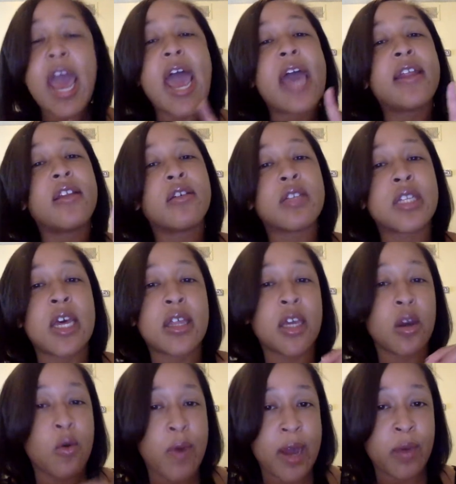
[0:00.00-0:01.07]
And there's nothing
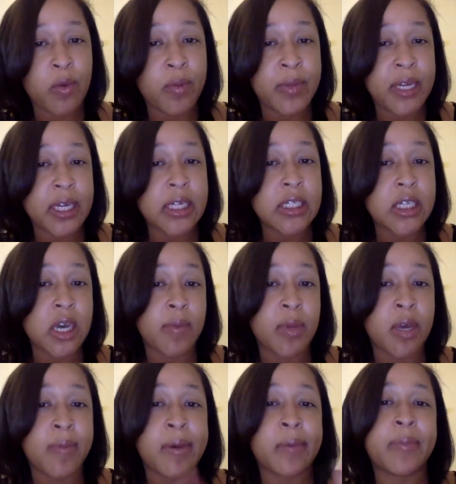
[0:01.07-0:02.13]
a white woman can tell me
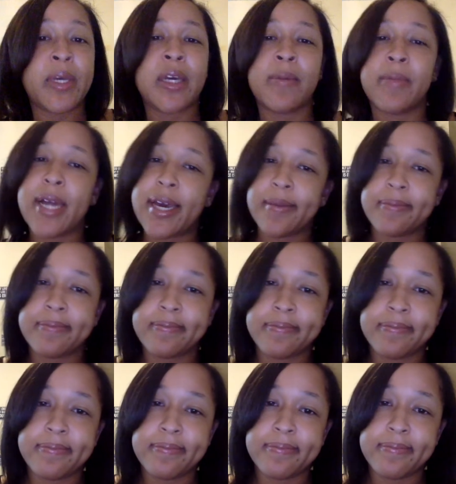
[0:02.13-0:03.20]
about being black.
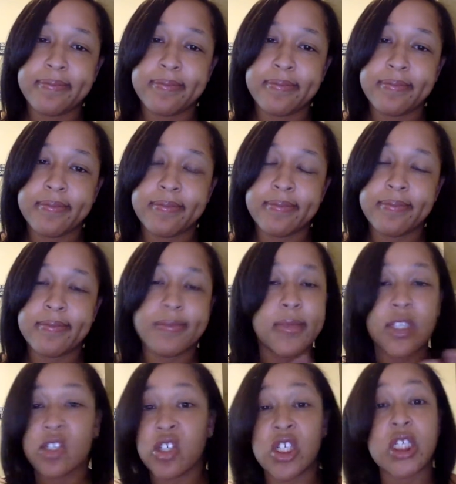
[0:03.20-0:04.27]

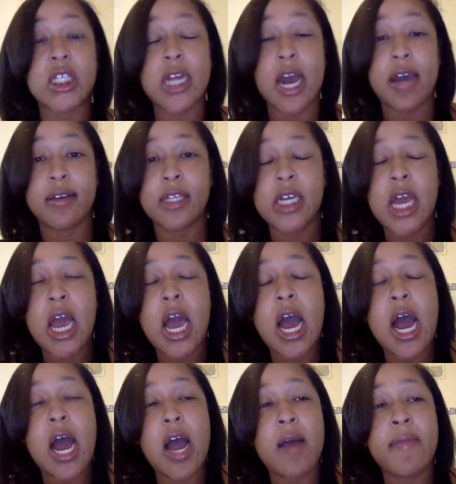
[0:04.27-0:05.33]
There's just not.
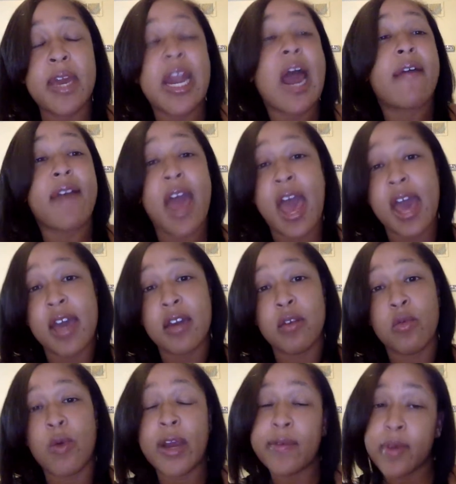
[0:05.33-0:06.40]
Um, and I've had
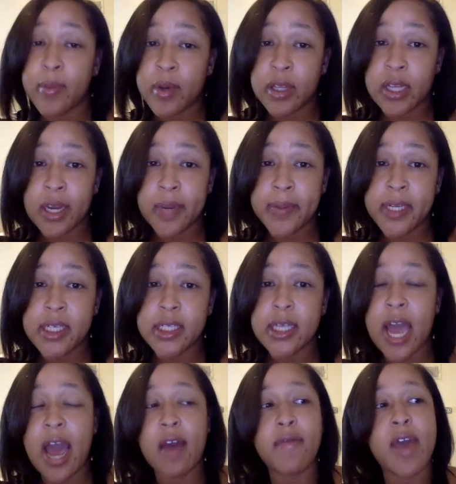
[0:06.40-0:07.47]
white female therapists,
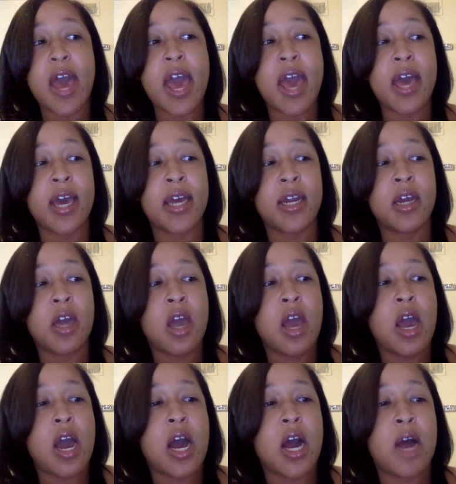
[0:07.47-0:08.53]
I've had
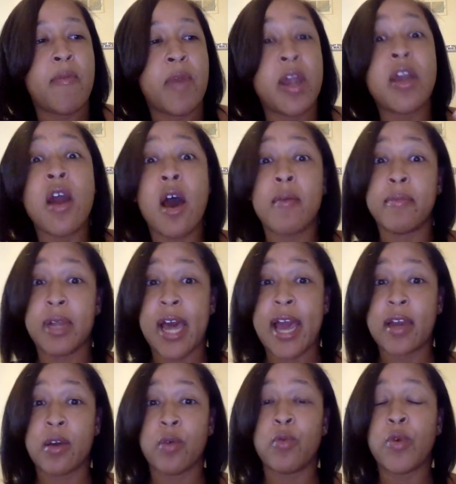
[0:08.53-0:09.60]
um, non
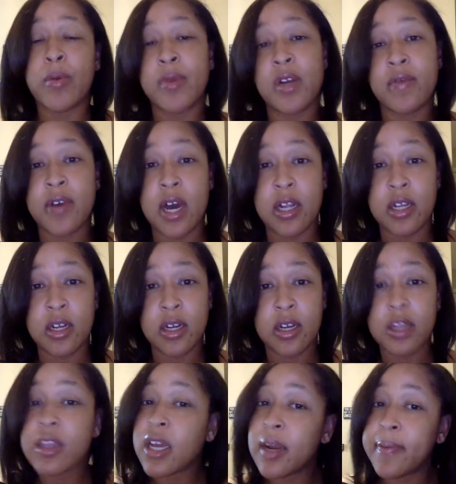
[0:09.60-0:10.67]
black women of color
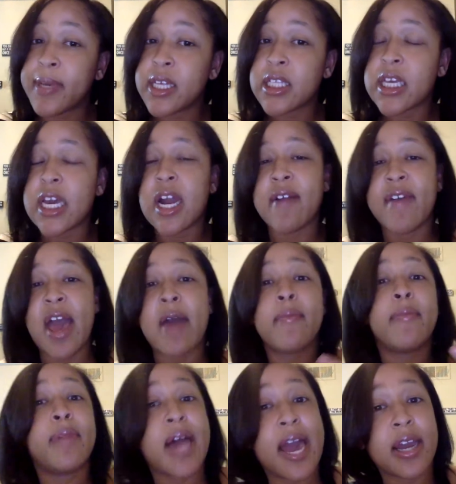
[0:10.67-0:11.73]
therapists, and I've had
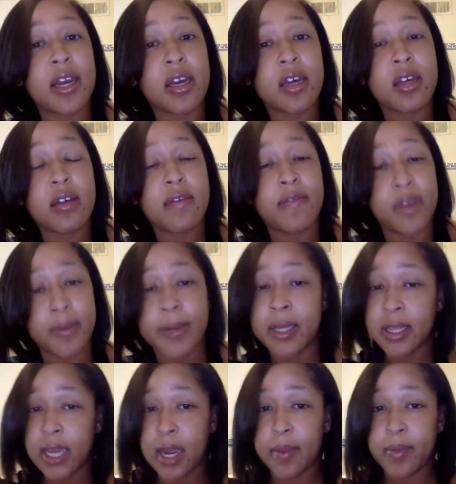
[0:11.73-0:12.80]
black female
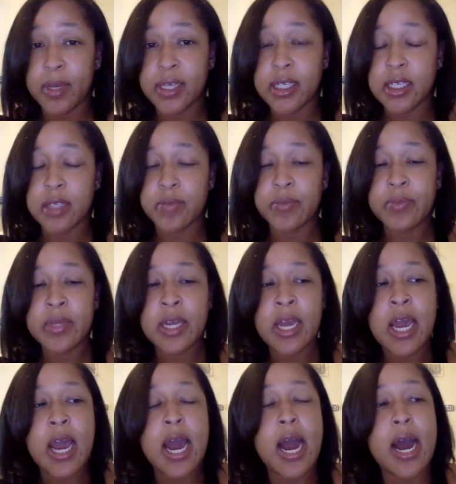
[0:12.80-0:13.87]
therapists.
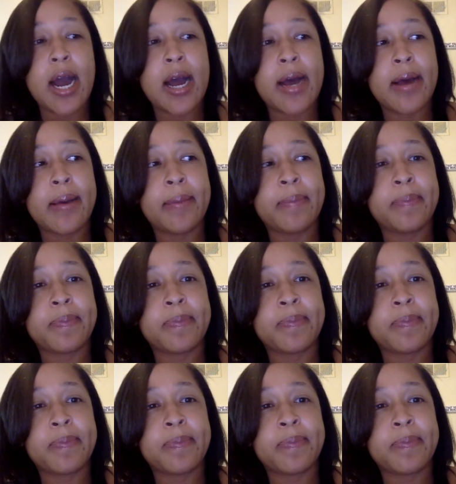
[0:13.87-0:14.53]
Um,